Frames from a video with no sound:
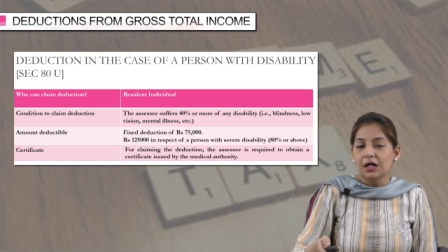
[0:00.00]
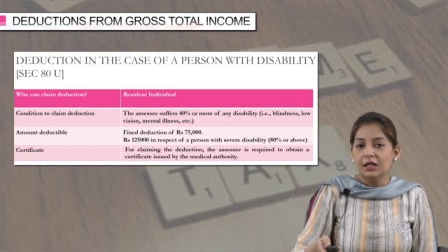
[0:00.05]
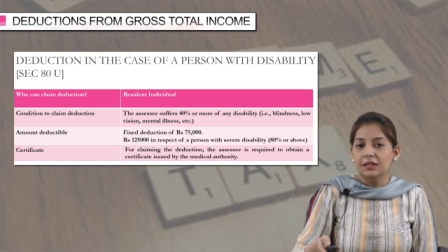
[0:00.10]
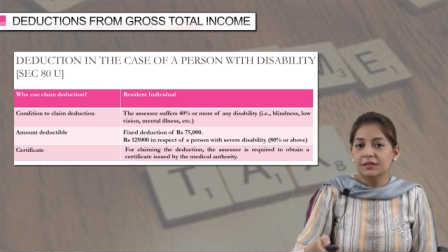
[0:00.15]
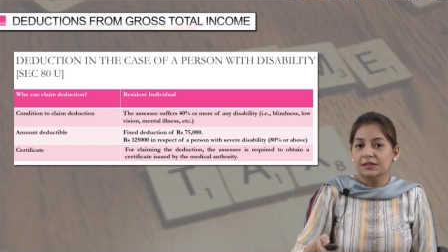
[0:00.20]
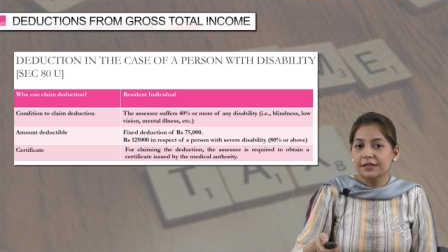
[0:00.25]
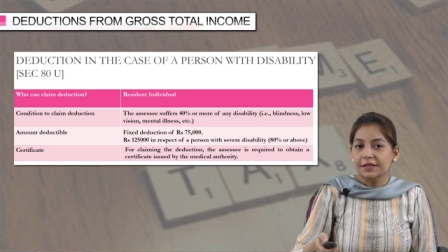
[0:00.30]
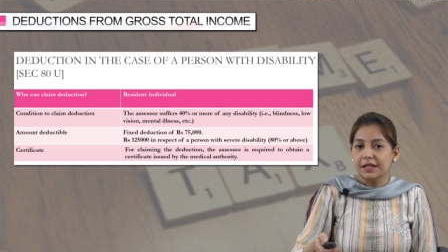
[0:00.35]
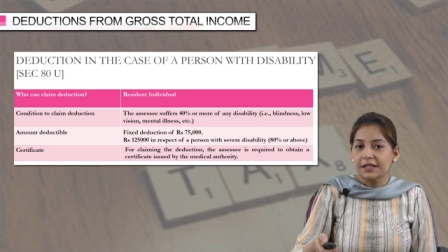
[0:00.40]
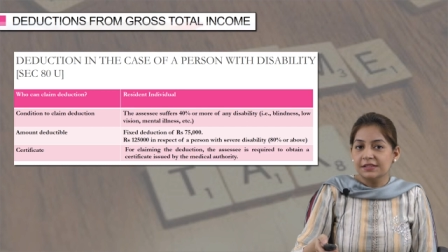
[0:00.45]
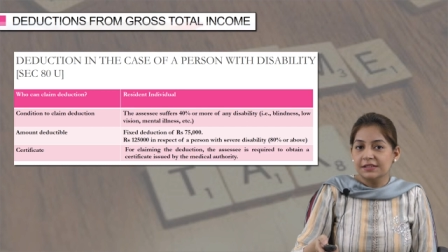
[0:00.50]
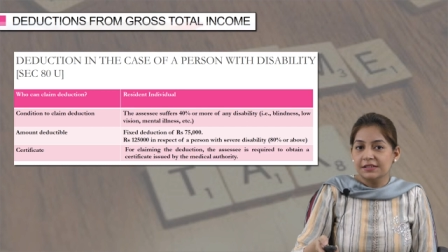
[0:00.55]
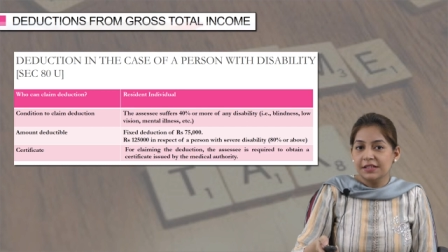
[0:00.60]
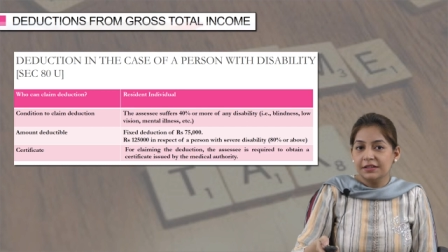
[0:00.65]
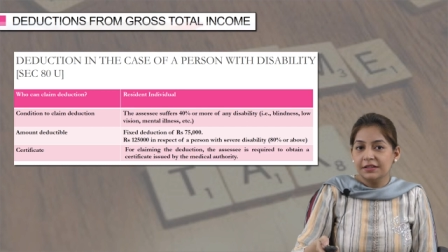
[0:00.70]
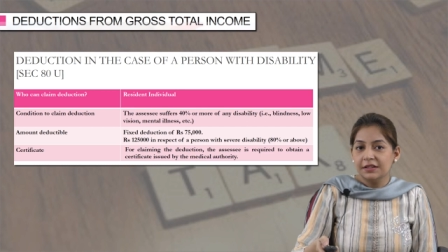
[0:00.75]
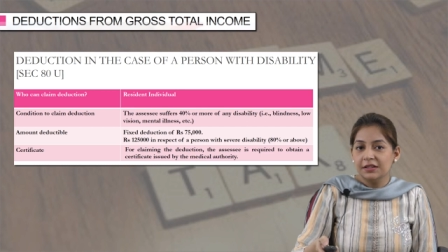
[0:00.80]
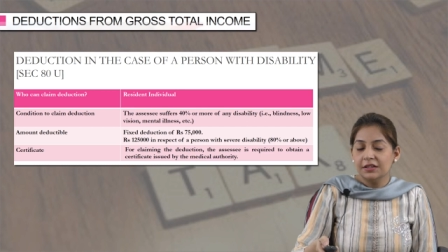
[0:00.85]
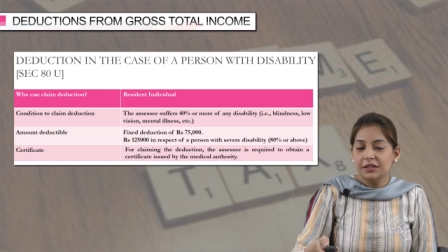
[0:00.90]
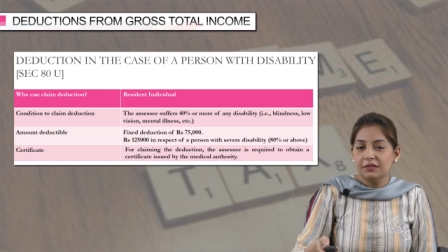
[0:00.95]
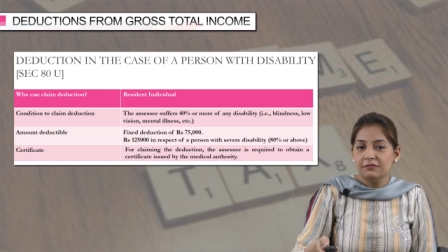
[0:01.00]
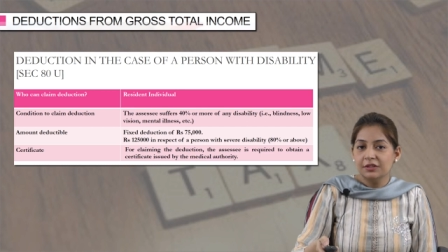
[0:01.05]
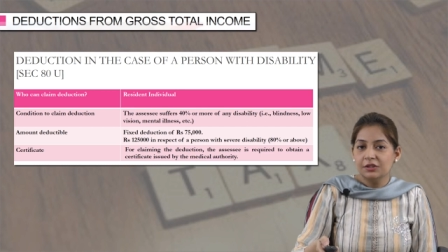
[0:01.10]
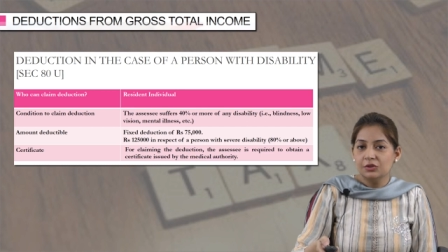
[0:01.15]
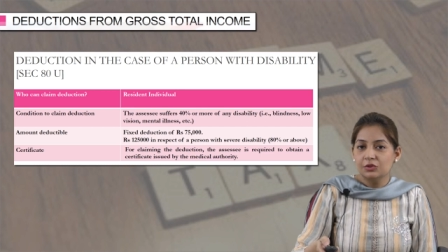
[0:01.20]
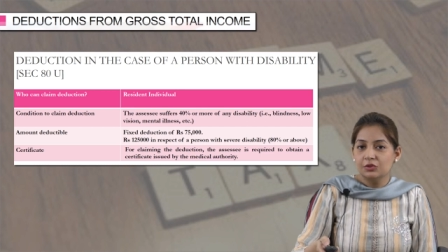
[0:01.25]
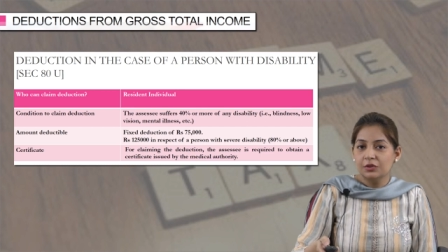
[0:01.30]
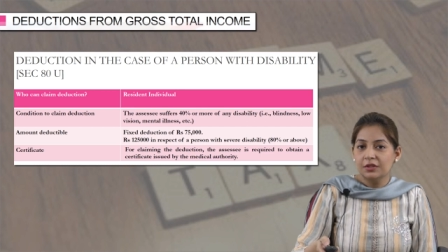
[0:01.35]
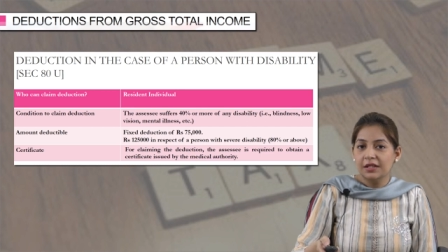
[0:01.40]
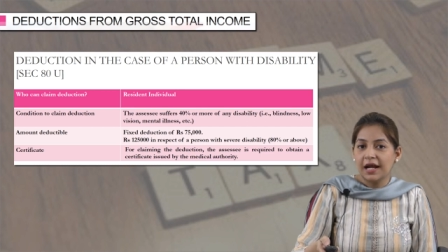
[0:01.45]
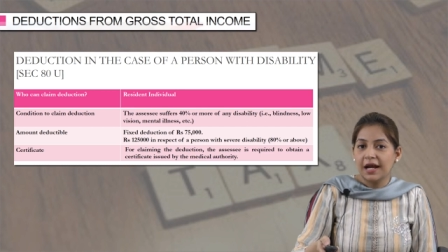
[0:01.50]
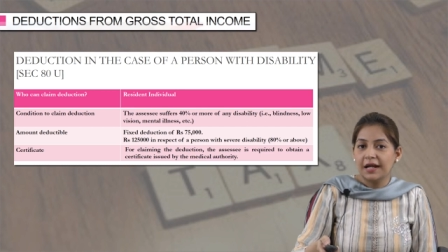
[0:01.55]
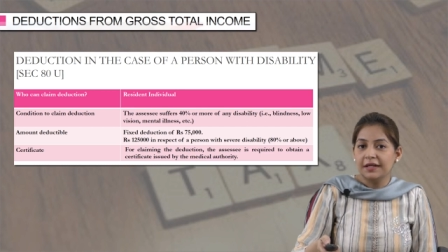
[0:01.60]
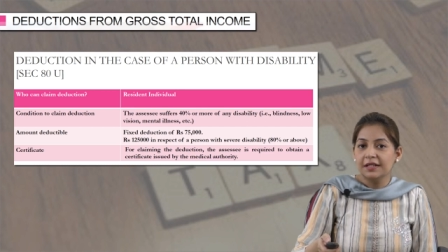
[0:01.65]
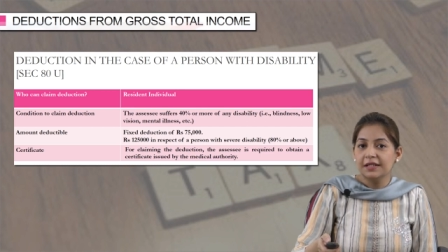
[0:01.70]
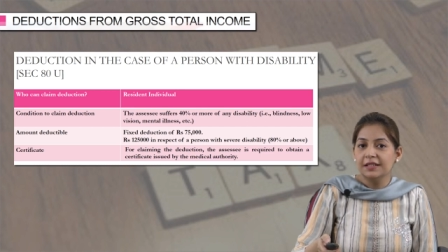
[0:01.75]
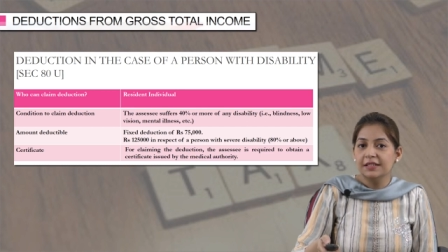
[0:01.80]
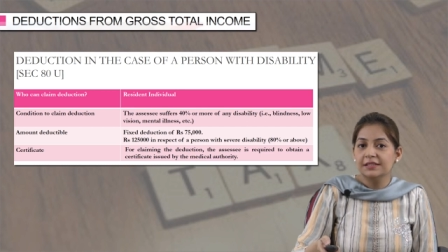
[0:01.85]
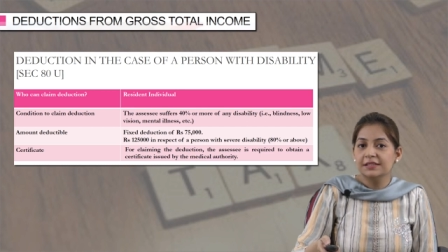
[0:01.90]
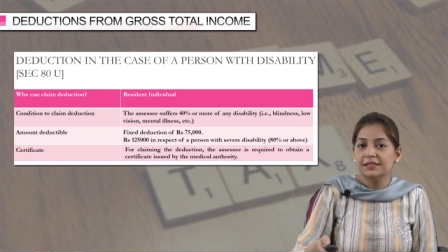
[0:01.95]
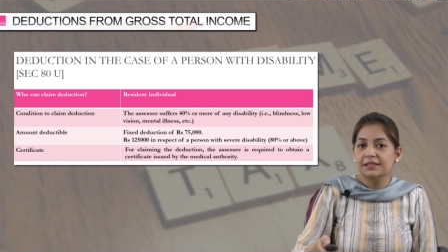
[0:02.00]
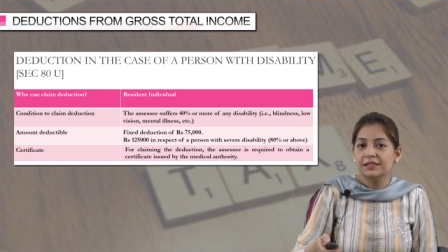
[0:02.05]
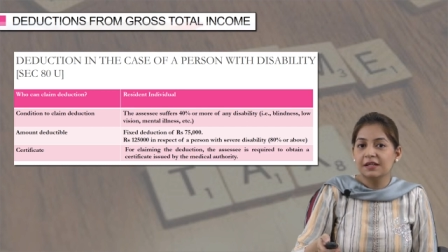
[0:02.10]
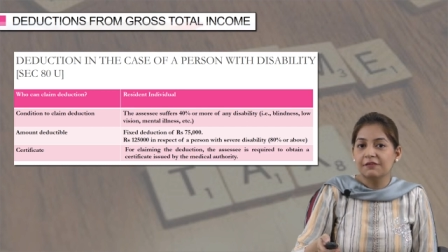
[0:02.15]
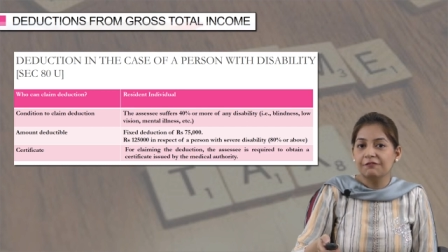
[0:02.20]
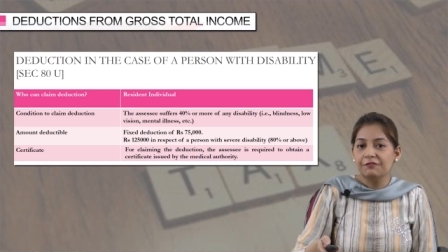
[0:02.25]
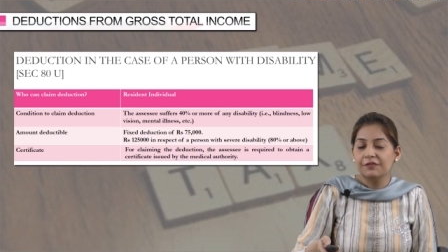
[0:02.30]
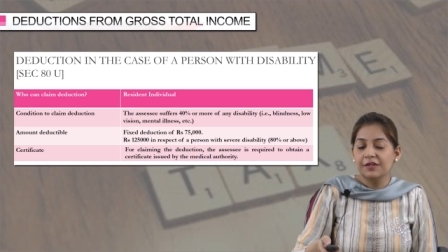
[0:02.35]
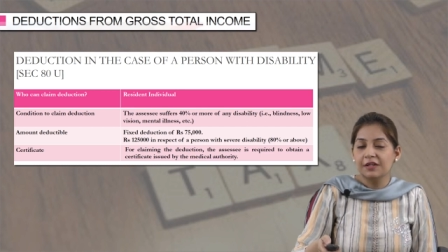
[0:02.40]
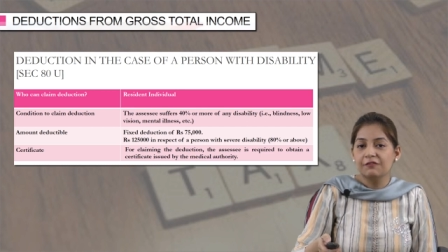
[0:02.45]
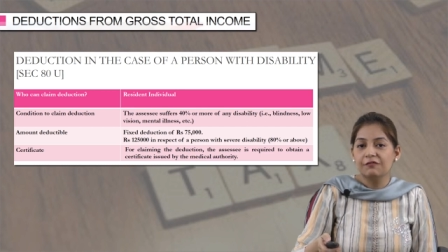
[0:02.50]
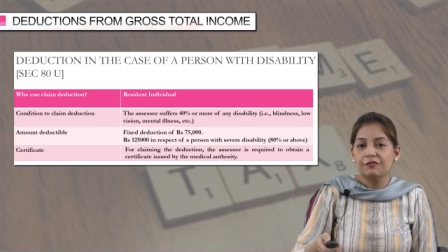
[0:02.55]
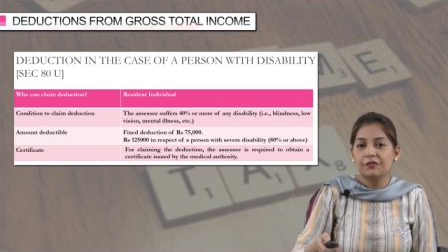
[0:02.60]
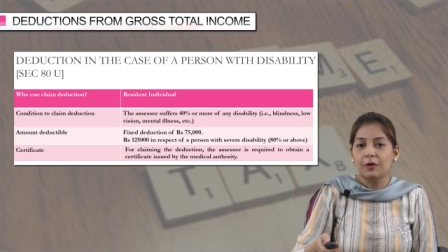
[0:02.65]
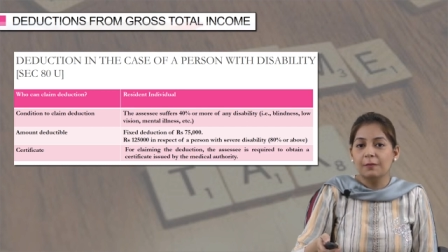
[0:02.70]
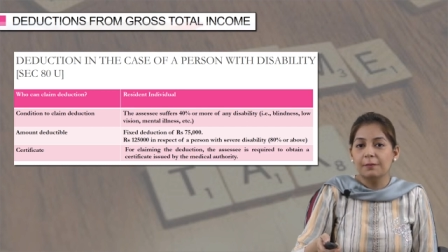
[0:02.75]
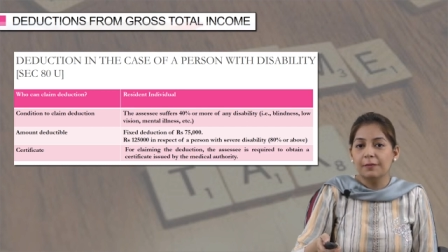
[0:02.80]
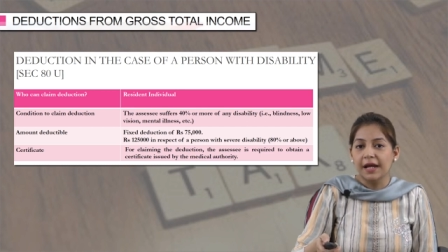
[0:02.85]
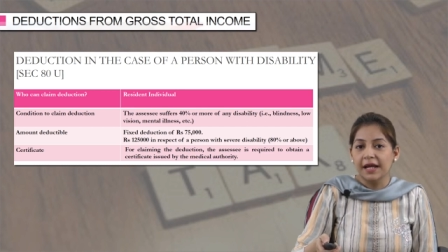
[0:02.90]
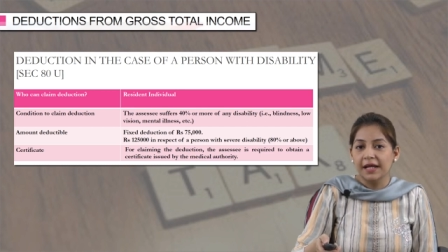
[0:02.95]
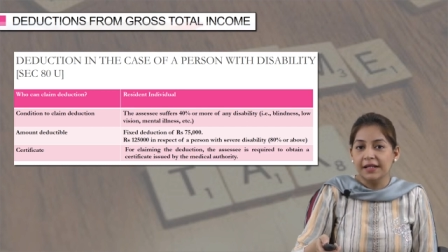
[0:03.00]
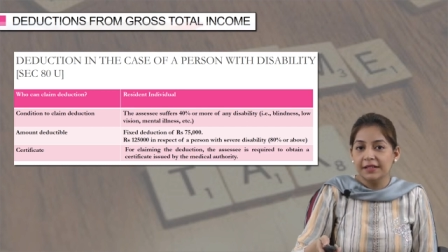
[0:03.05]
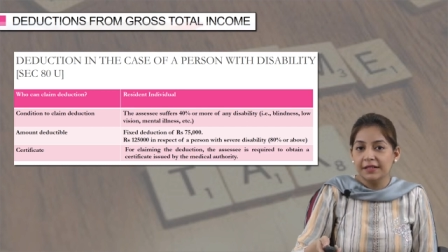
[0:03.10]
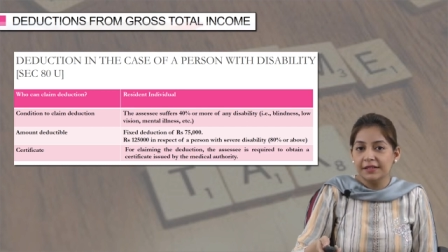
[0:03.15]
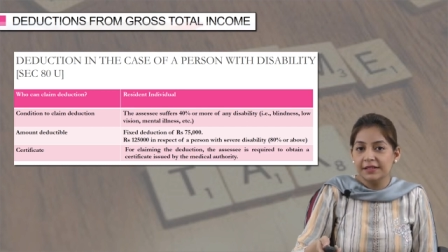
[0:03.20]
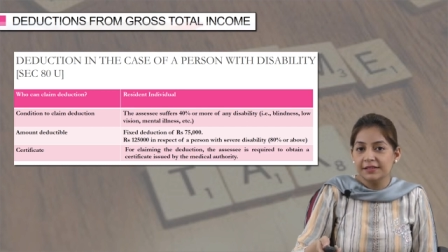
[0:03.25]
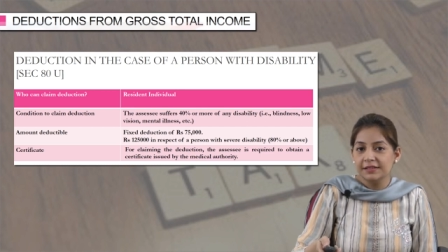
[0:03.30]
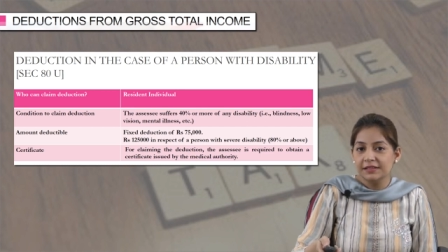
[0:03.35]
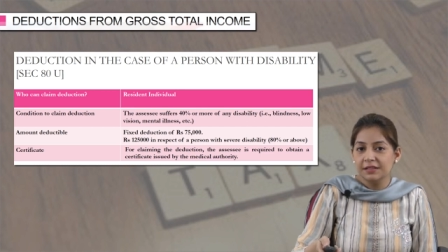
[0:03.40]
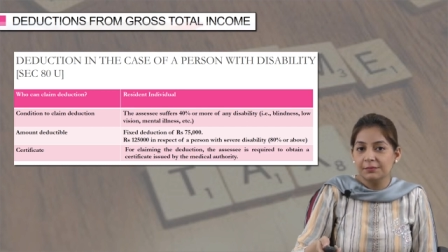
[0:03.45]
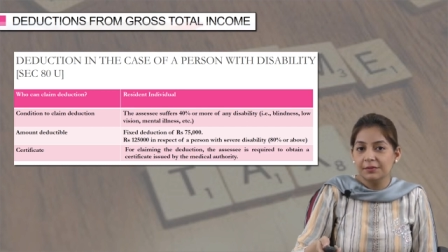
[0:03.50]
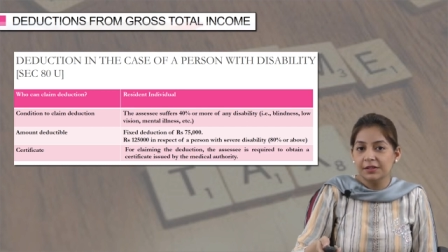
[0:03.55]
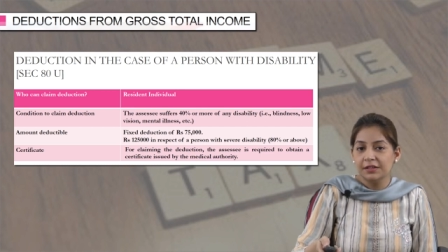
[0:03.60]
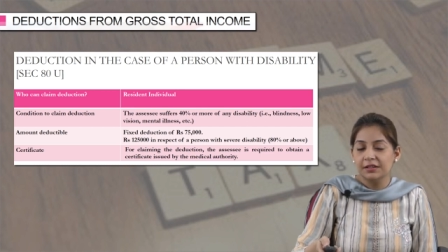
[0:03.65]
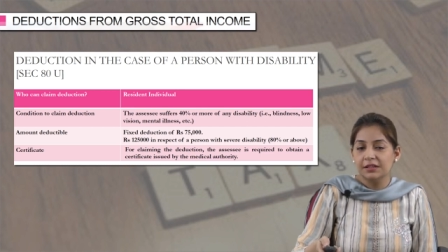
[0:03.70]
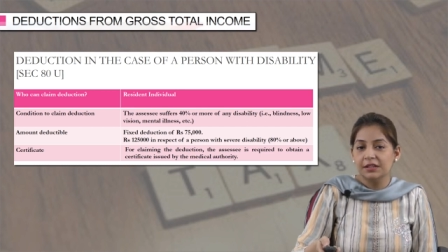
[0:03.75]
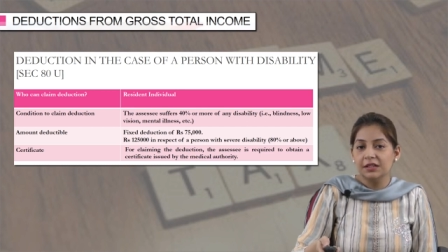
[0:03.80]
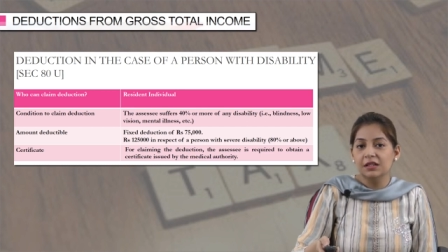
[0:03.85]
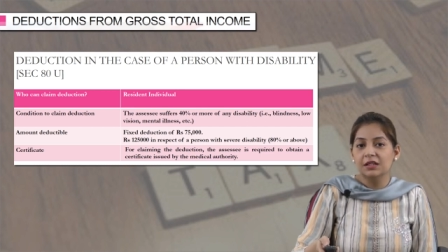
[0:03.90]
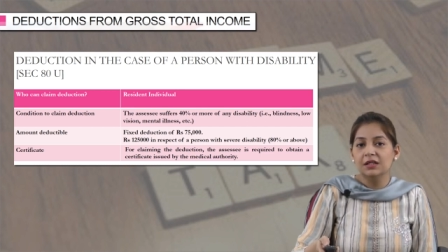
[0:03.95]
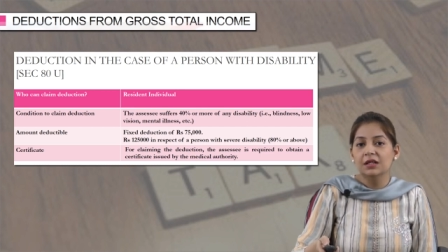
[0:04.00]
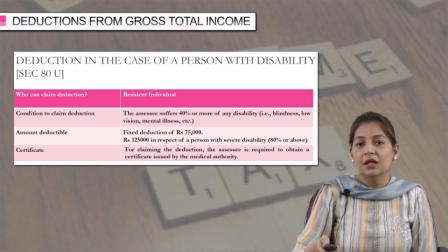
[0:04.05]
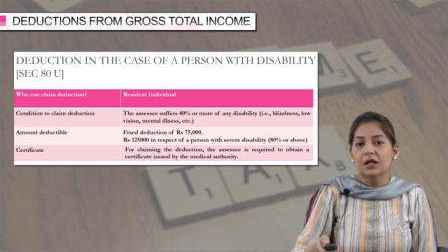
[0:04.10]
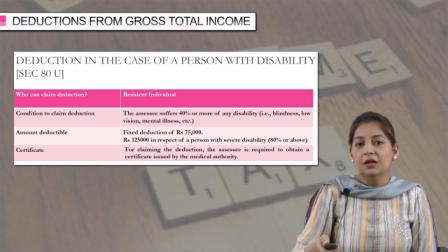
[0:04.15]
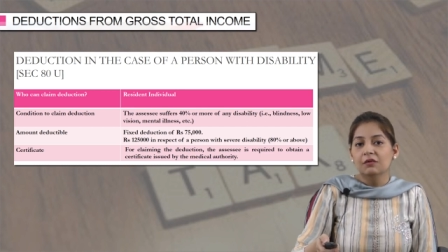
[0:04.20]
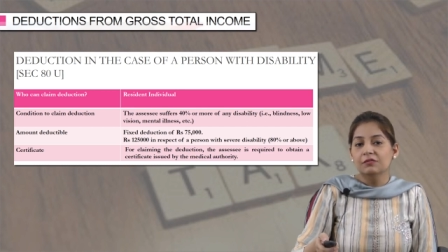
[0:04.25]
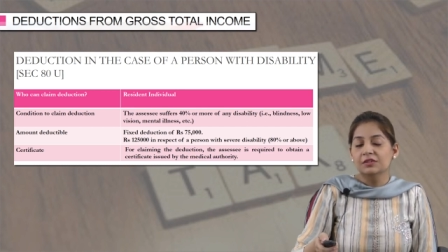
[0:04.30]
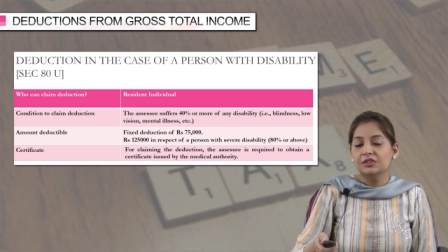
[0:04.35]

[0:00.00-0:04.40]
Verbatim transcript: is a resident individual and he is suffering from any disability